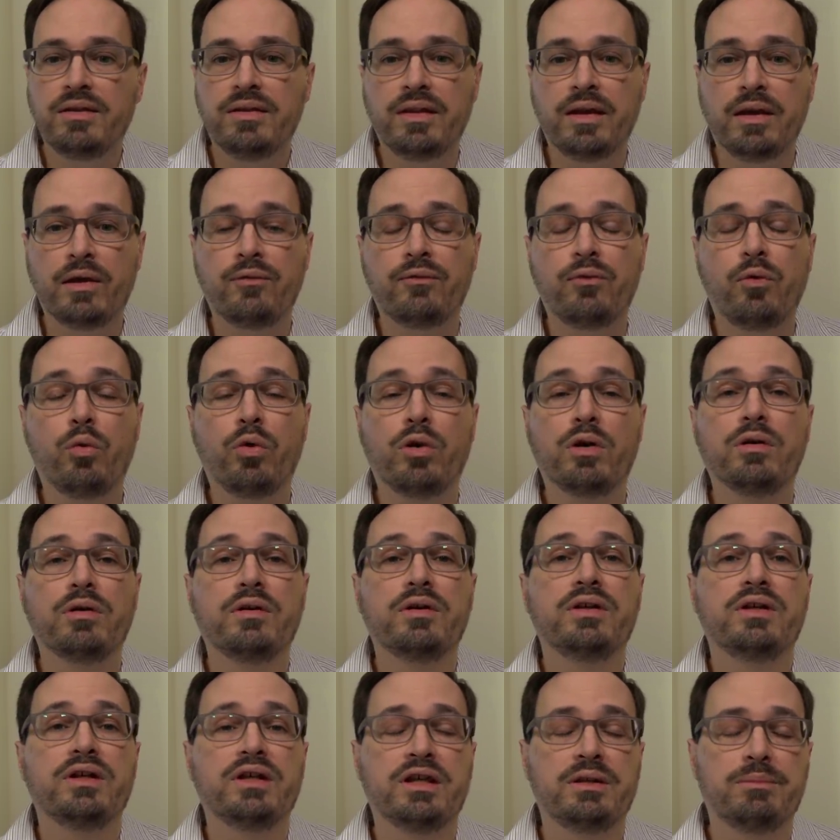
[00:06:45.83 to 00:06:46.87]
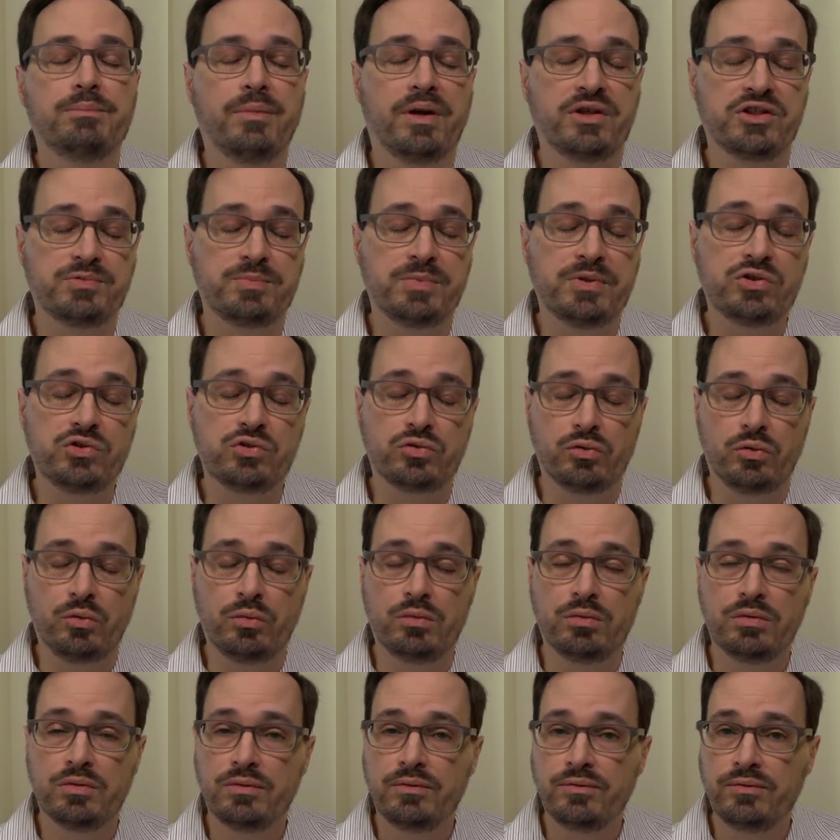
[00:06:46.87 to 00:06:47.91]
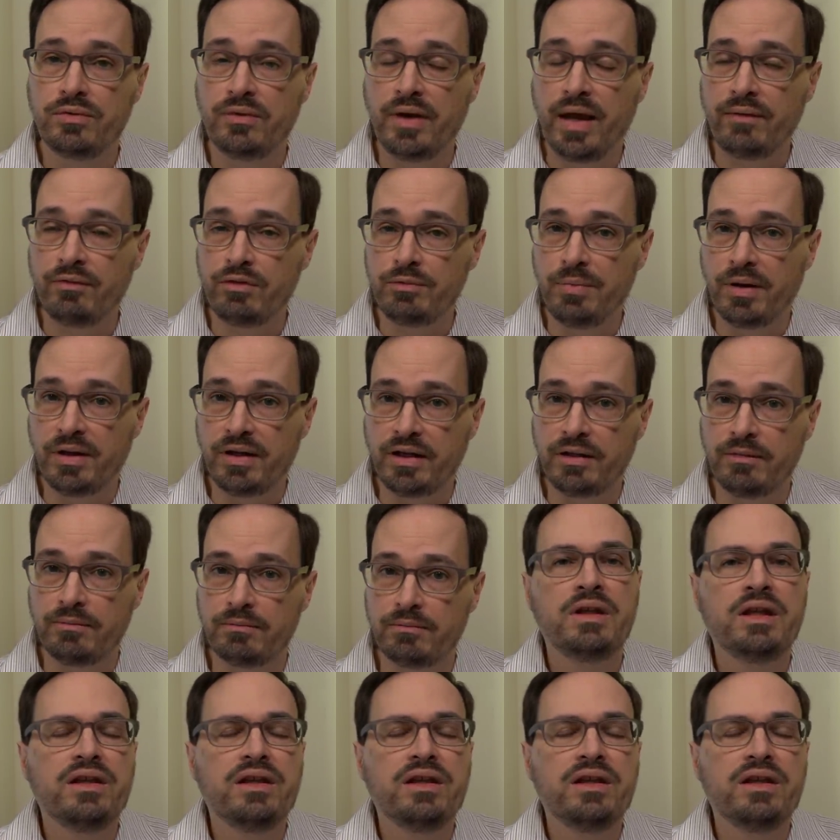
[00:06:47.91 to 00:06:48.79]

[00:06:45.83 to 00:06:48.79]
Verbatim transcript: therefore it must be true for everybody.